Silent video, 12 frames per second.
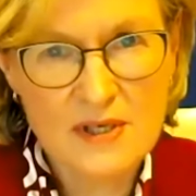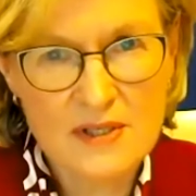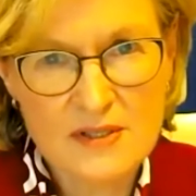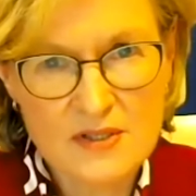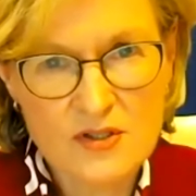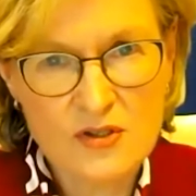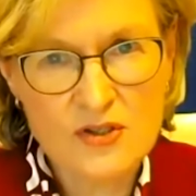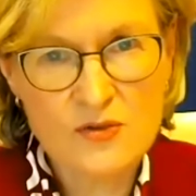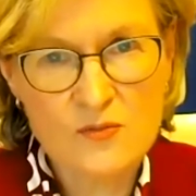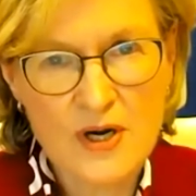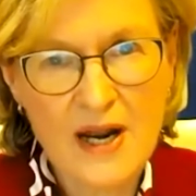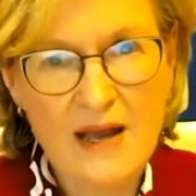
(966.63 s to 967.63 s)
discussion
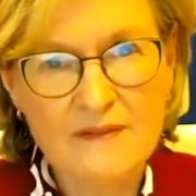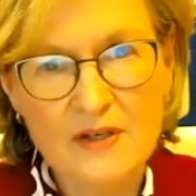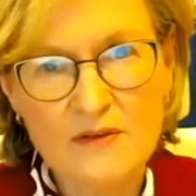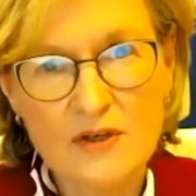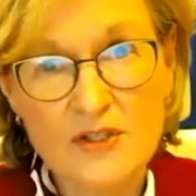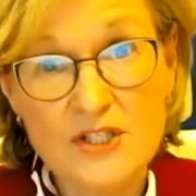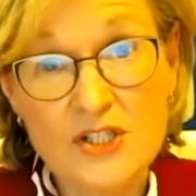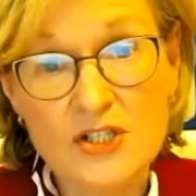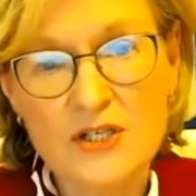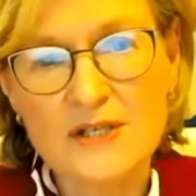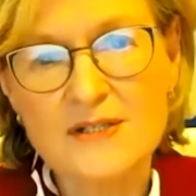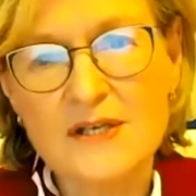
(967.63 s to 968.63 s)
we're having around
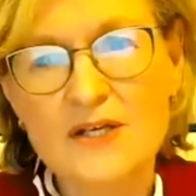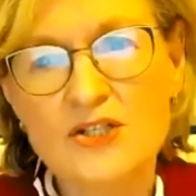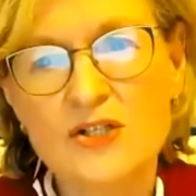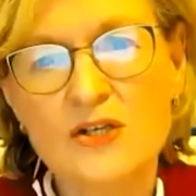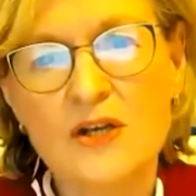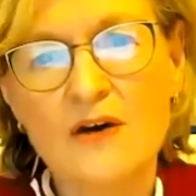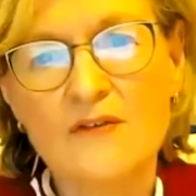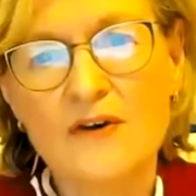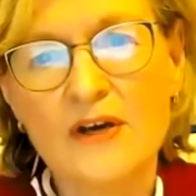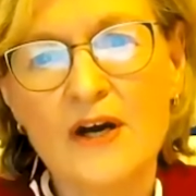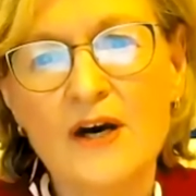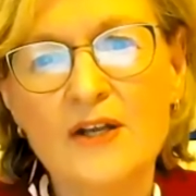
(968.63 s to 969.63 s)
digitalization of our
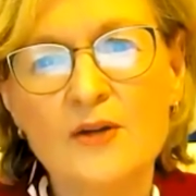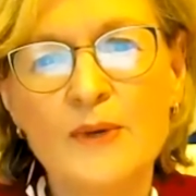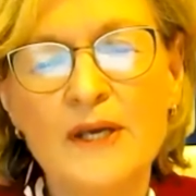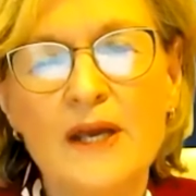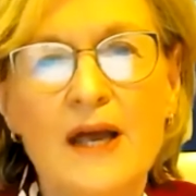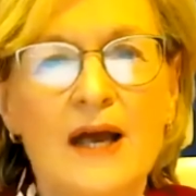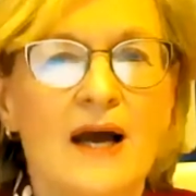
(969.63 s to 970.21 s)
economy,